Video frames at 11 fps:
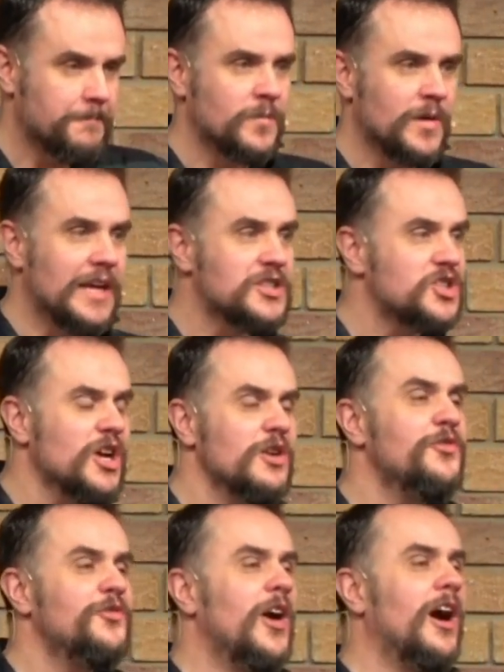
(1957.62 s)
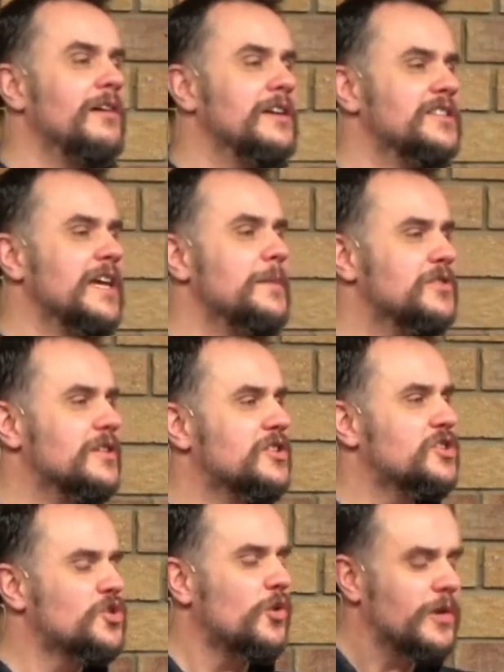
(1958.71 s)
And so far, it seems in the
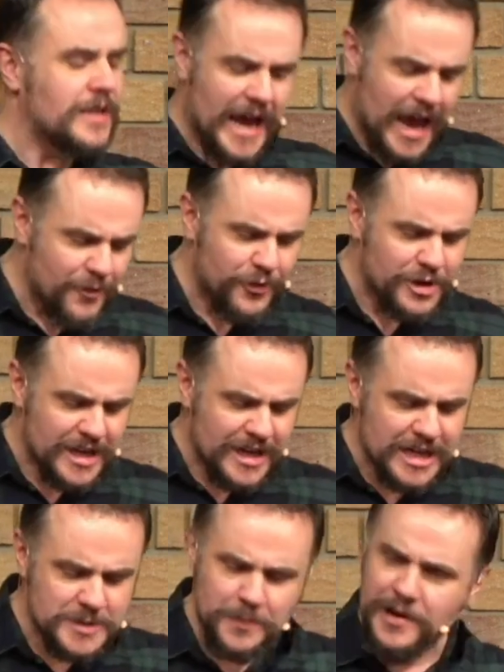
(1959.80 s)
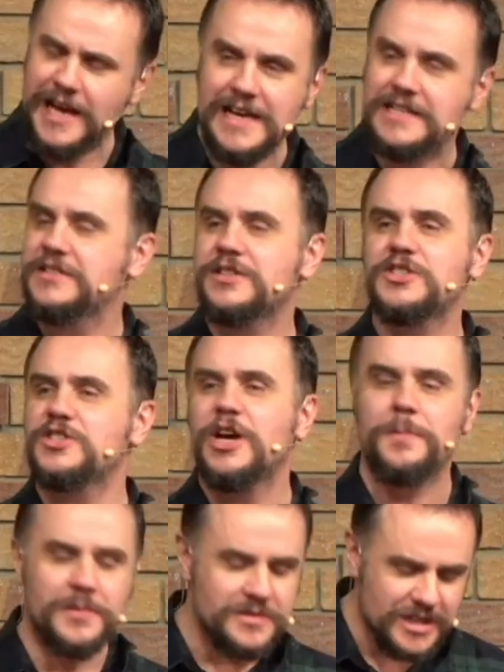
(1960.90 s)
story that everything has played into the
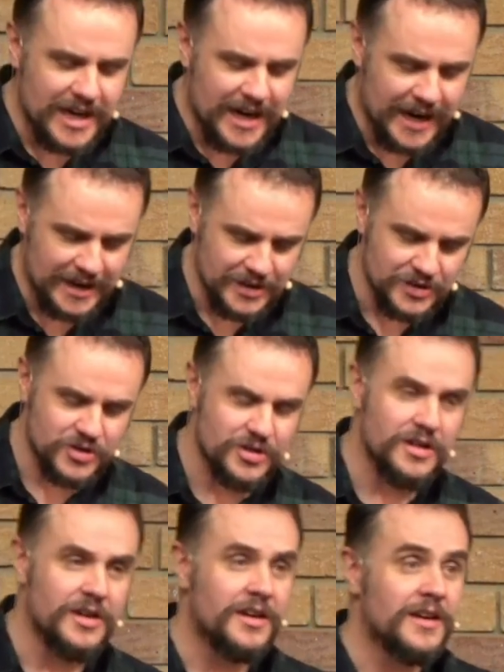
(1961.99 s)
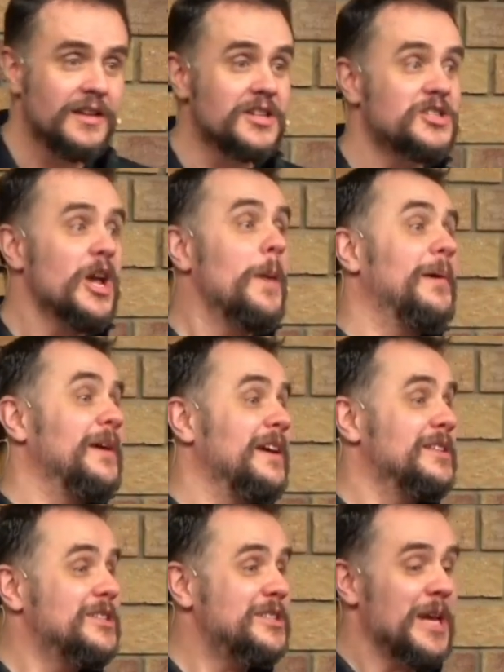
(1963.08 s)
serpent's hands. The serpent can
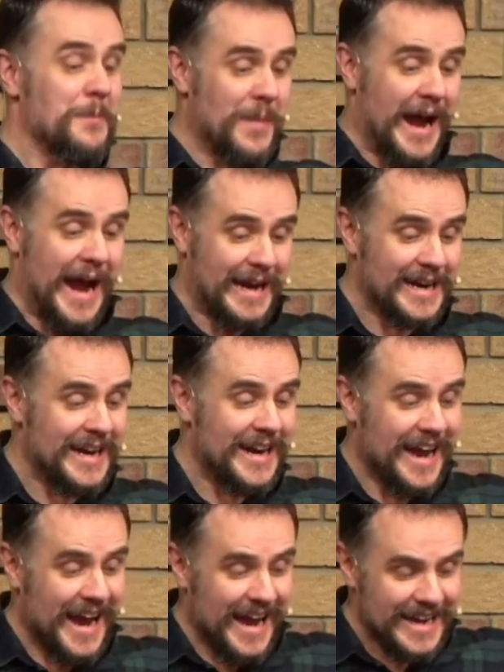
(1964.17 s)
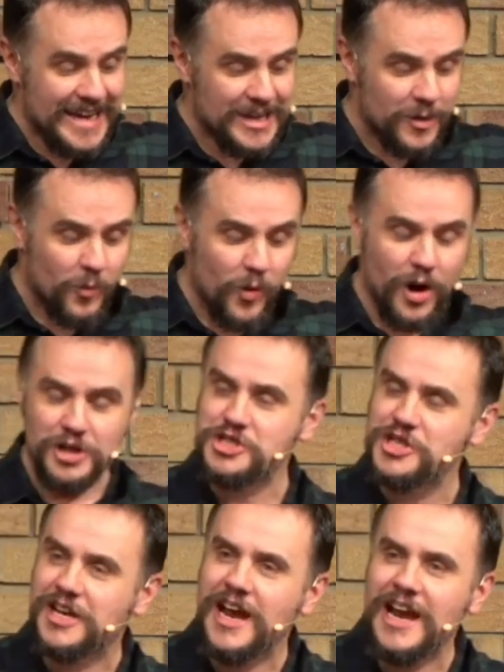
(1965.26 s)
sit back and he can watch the
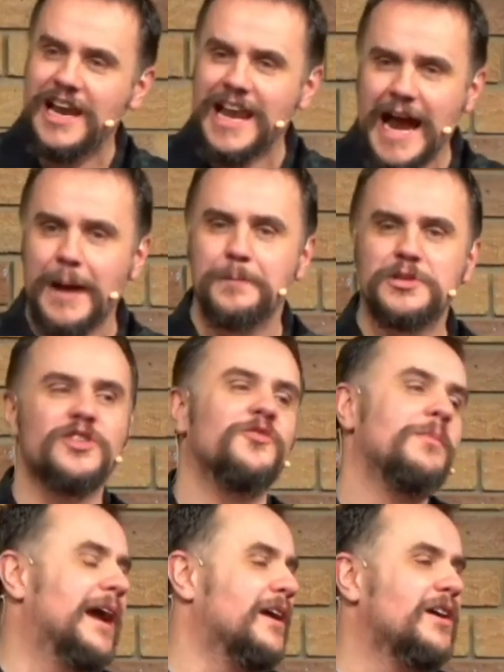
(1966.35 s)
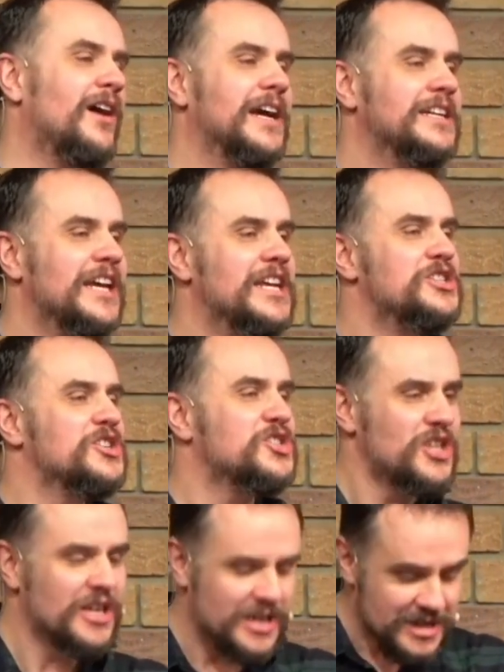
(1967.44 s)
collapse of mankind into
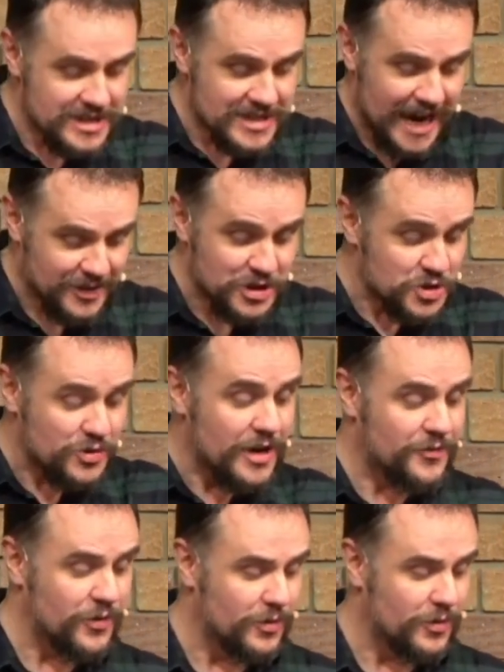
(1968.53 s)
sin and death. It's dreadful.